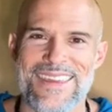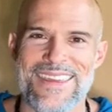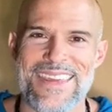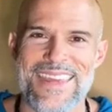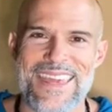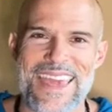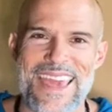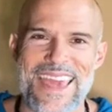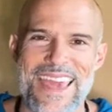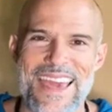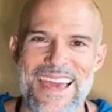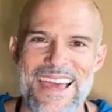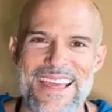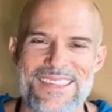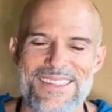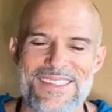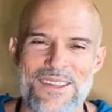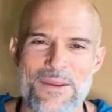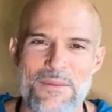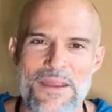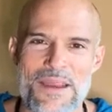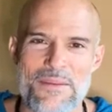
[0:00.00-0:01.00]
Yeah,
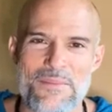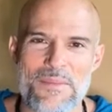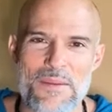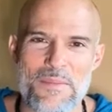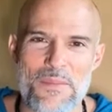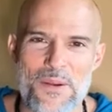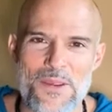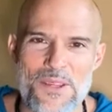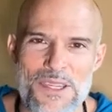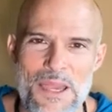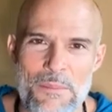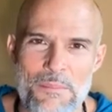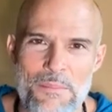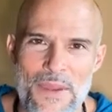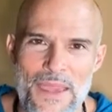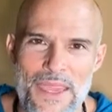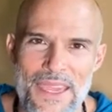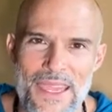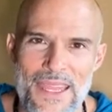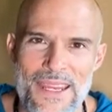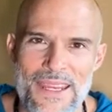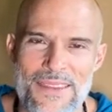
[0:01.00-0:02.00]
so many people
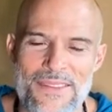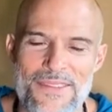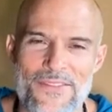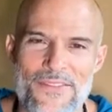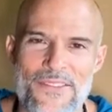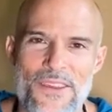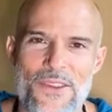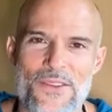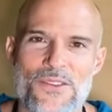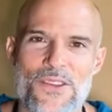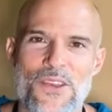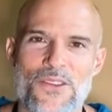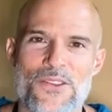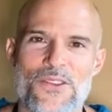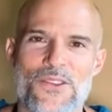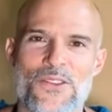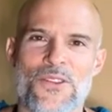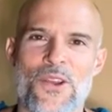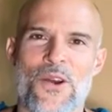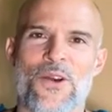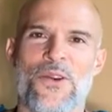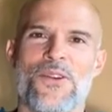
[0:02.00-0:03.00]
jumping in. It feels
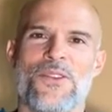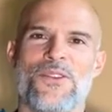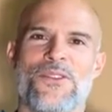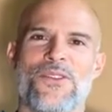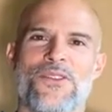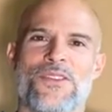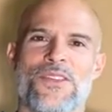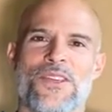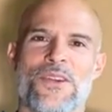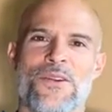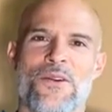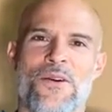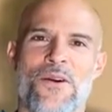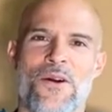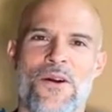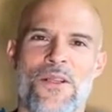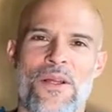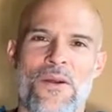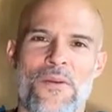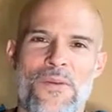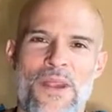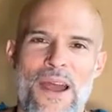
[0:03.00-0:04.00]
so good to see you
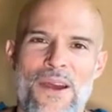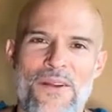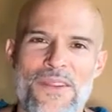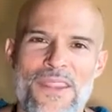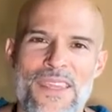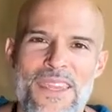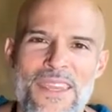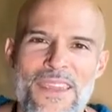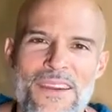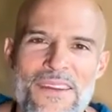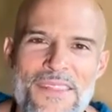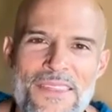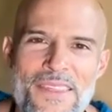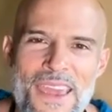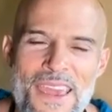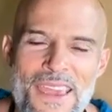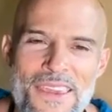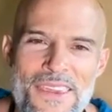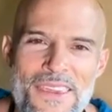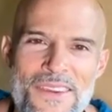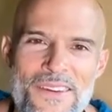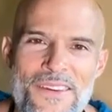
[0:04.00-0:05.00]
all around here.
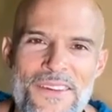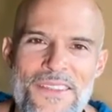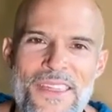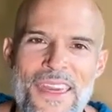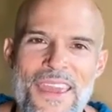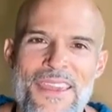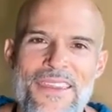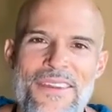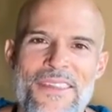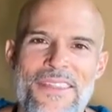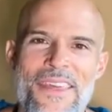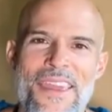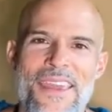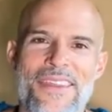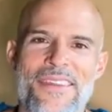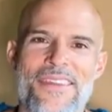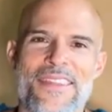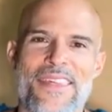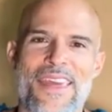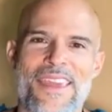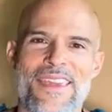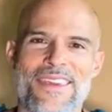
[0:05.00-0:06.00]
Thank you, thank you, thank
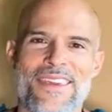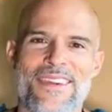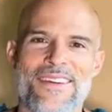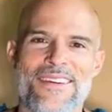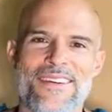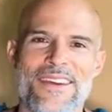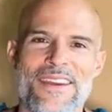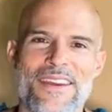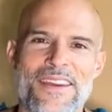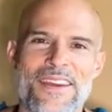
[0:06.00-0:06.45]
you, thank you.